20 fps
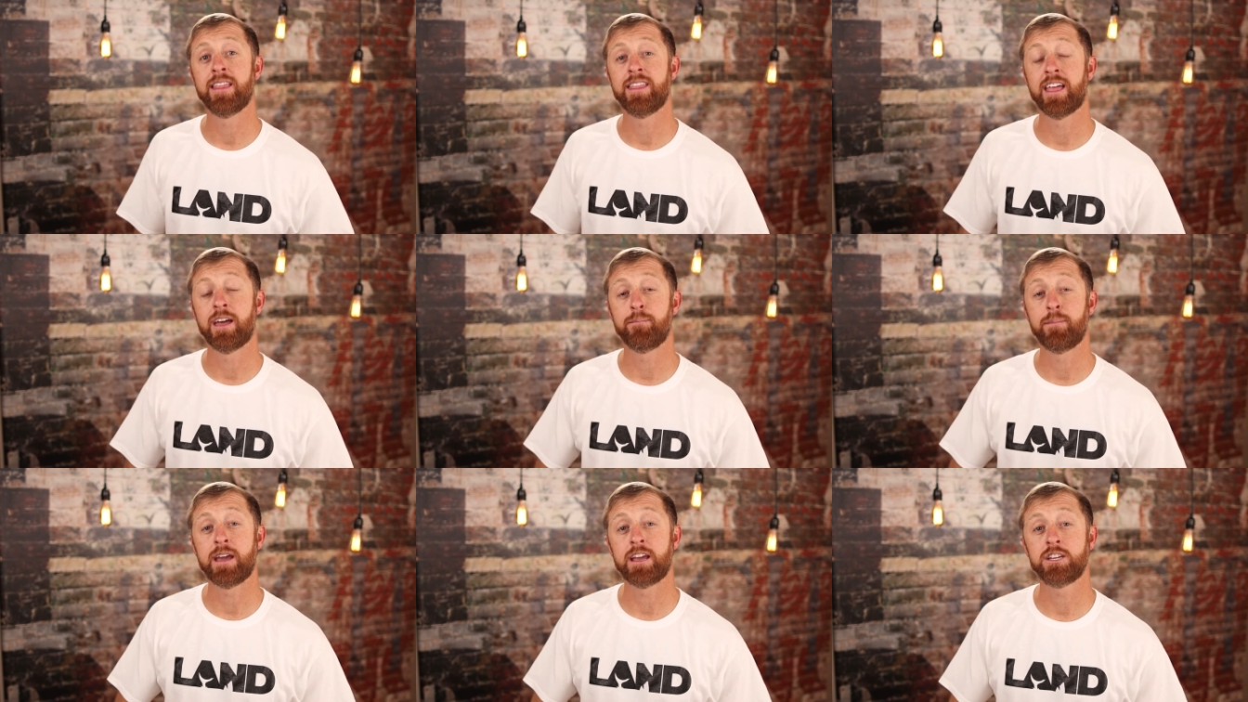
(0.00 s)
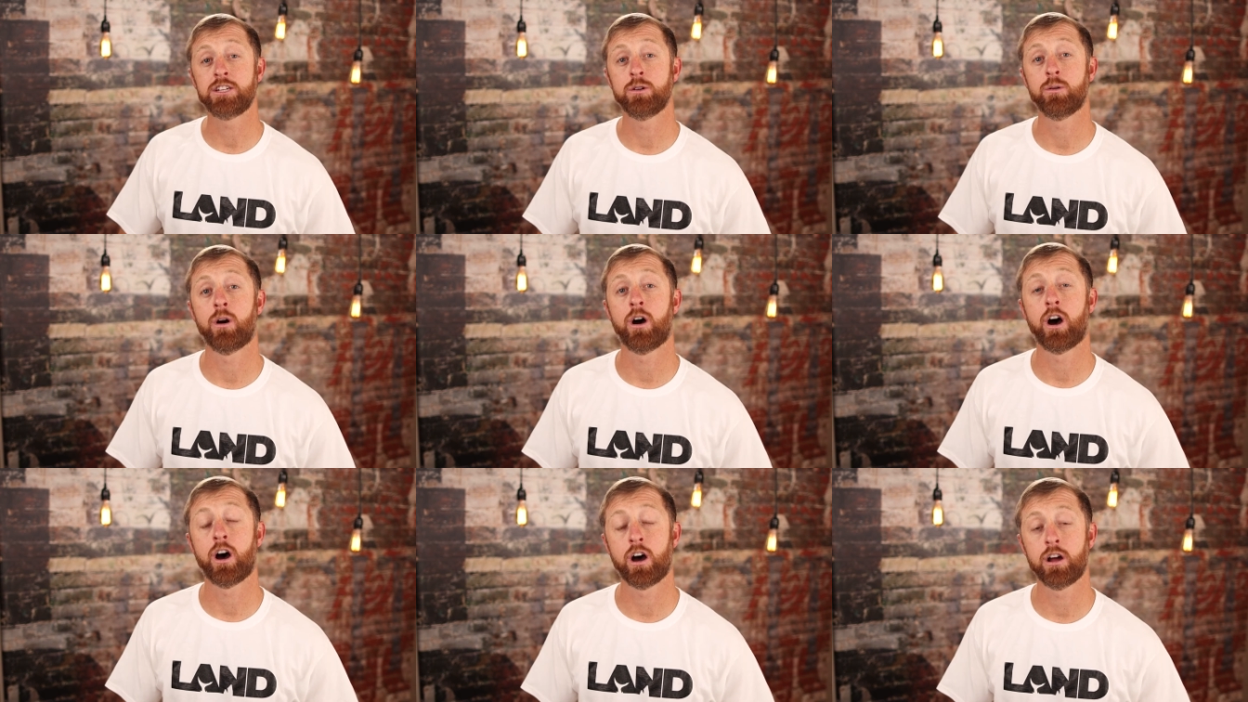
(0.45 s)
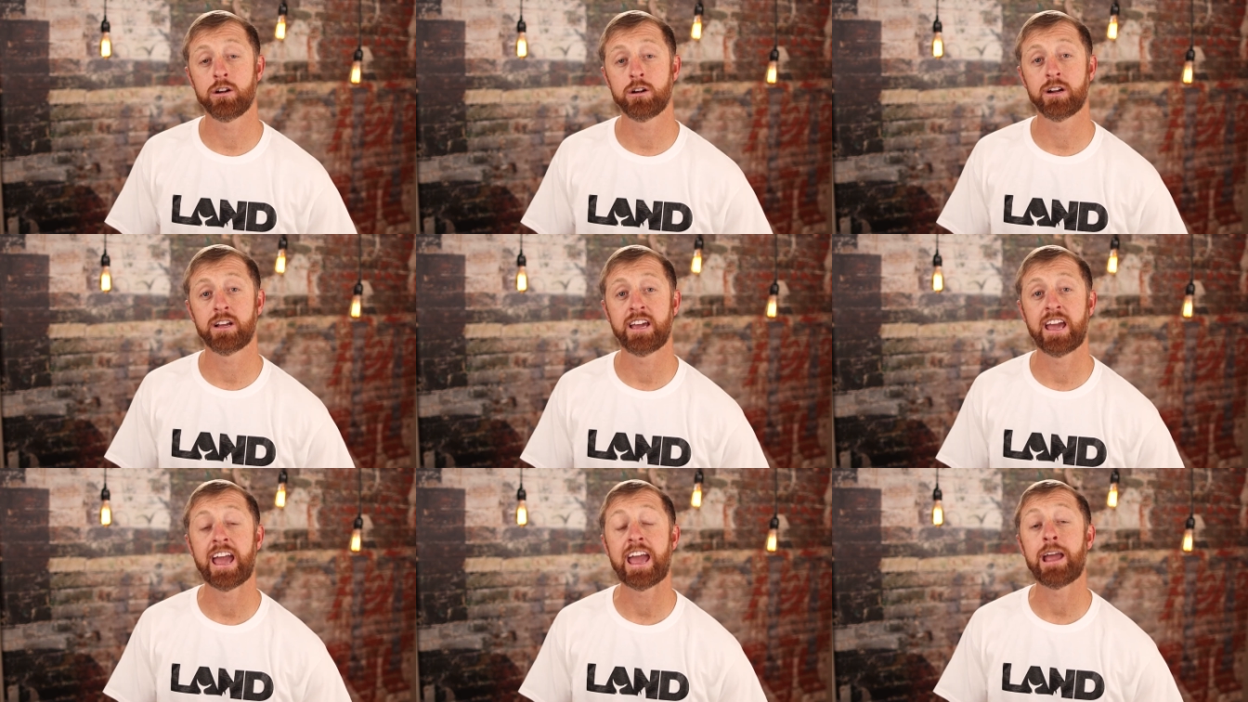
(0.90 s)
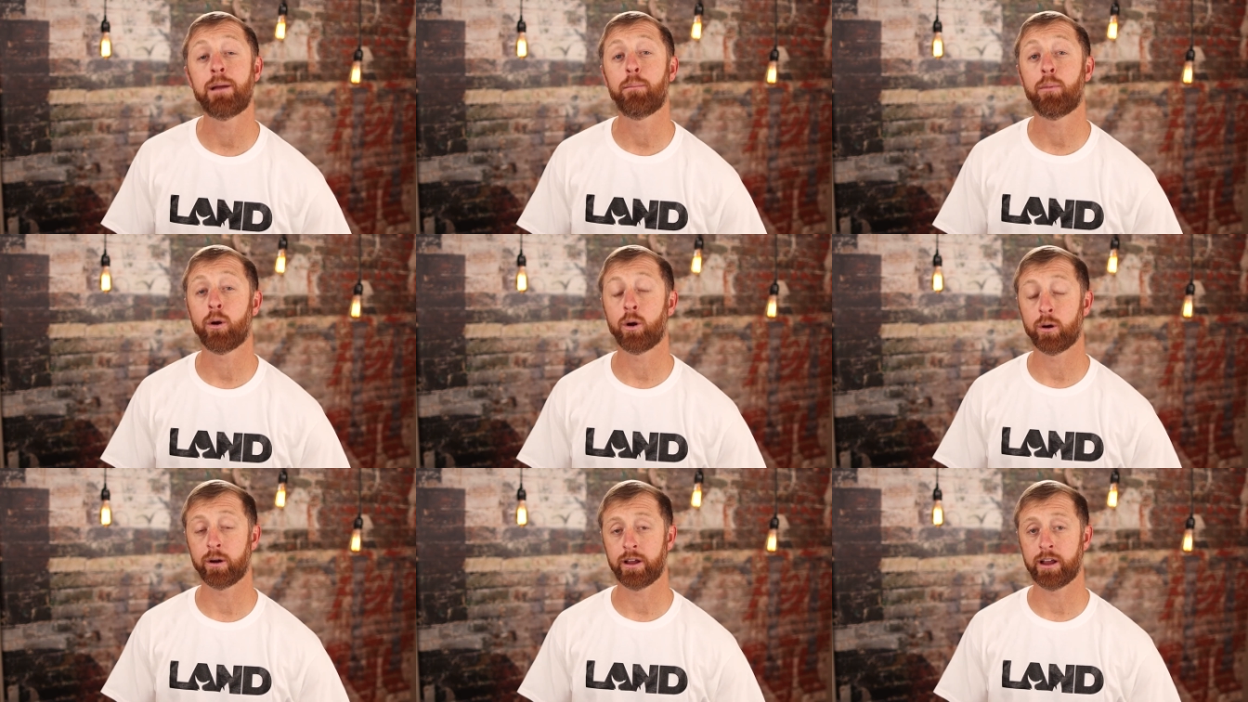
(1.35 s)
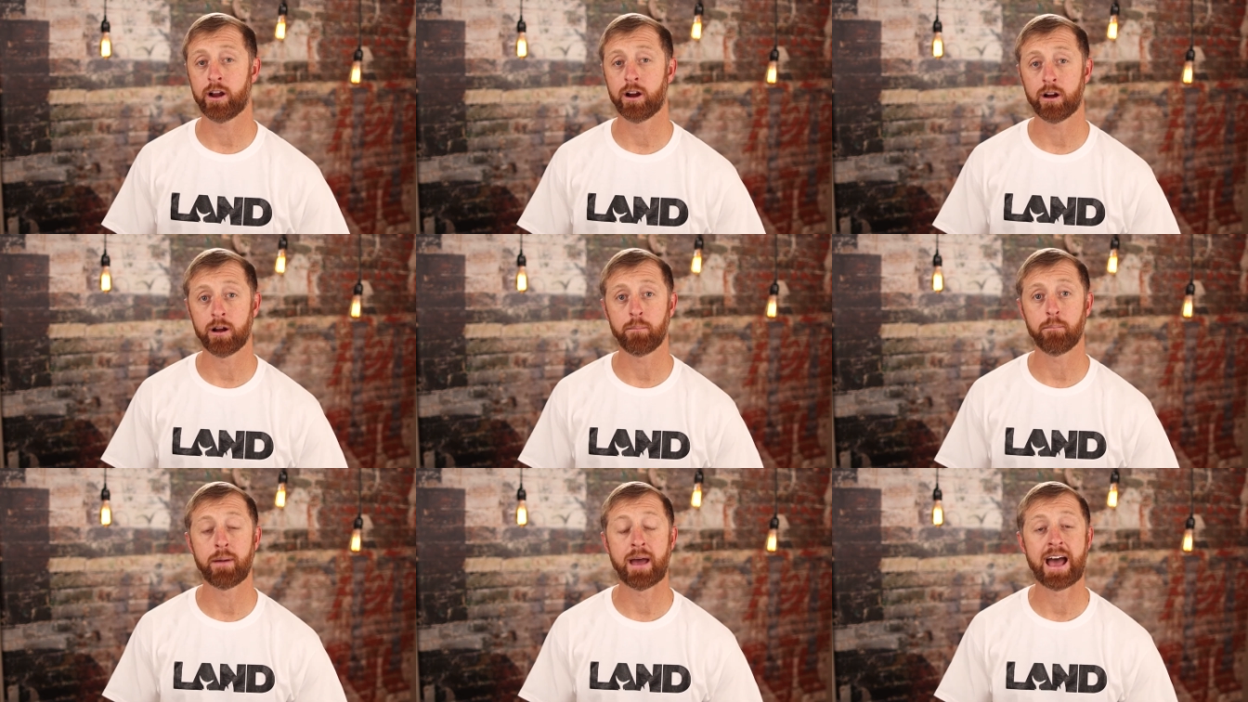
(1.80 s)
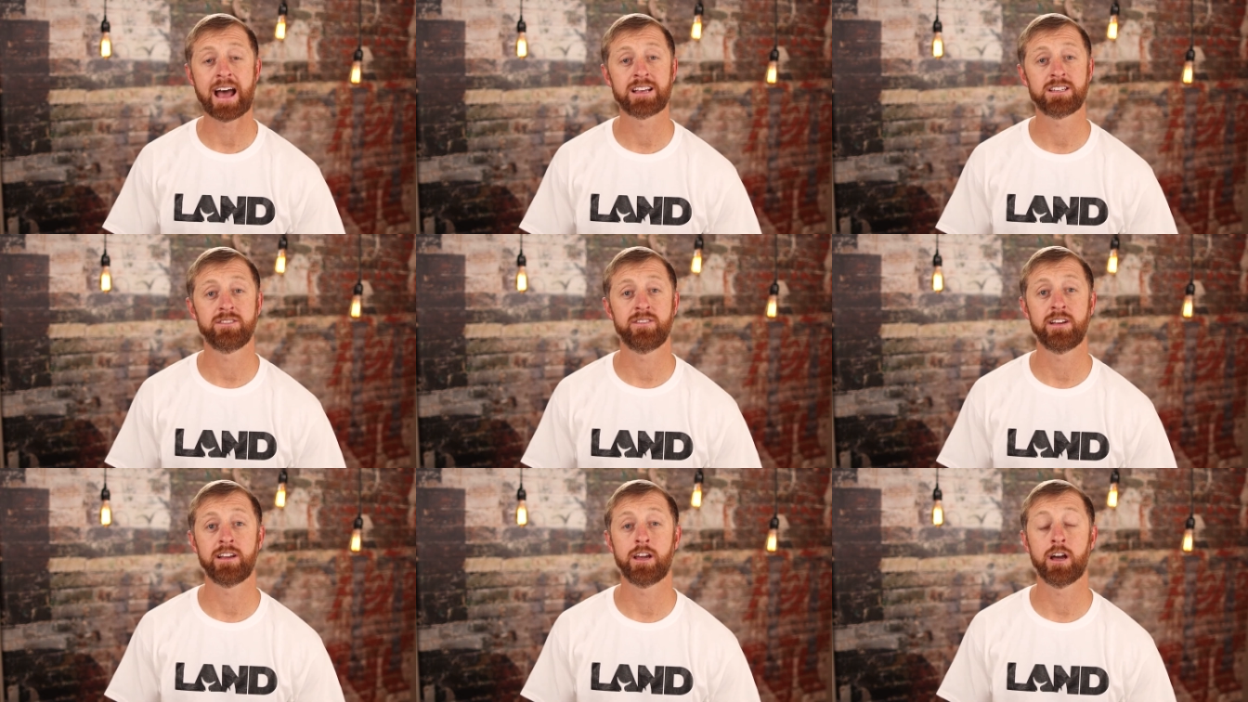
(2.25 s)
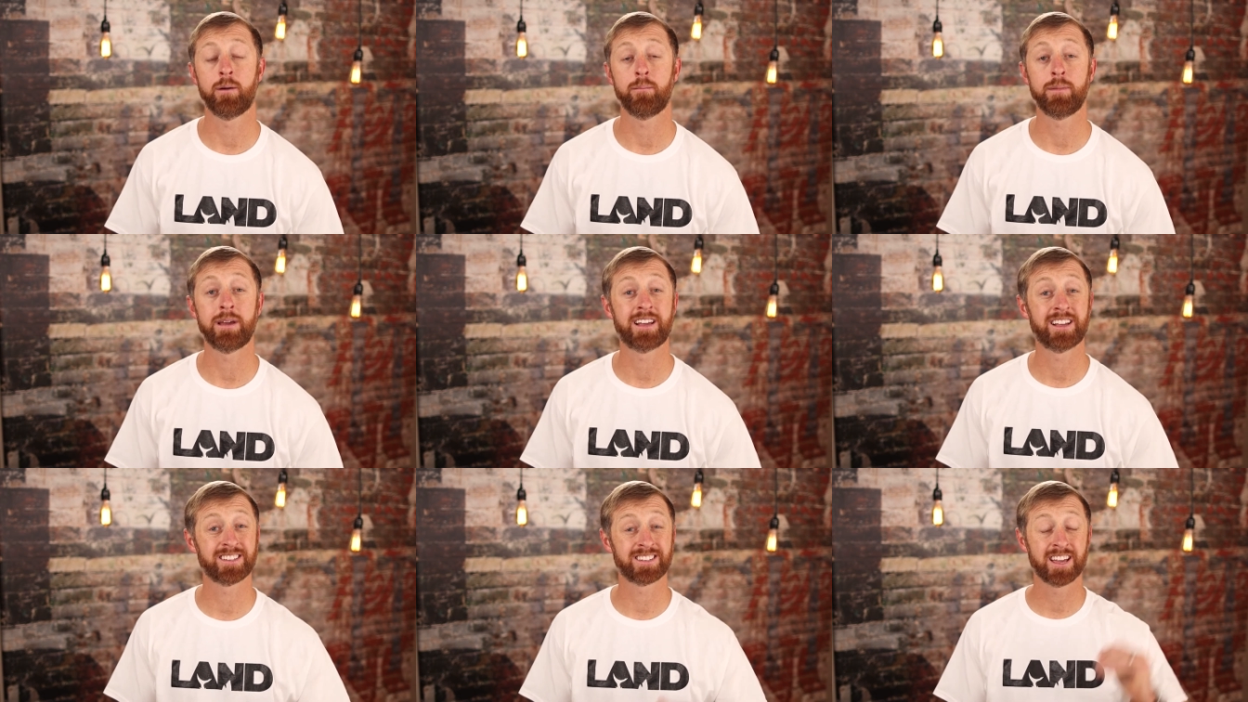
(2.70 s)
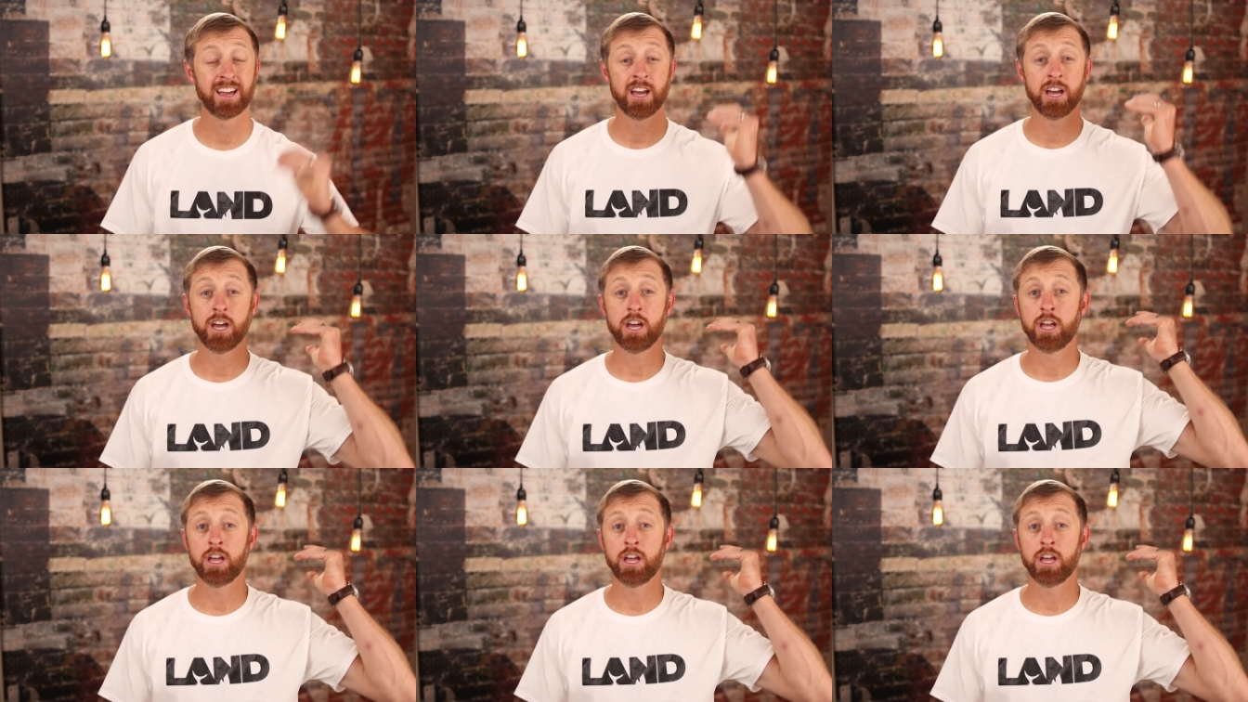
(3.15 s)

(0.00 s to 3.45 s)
that makes you one hundred K per year in passive income, because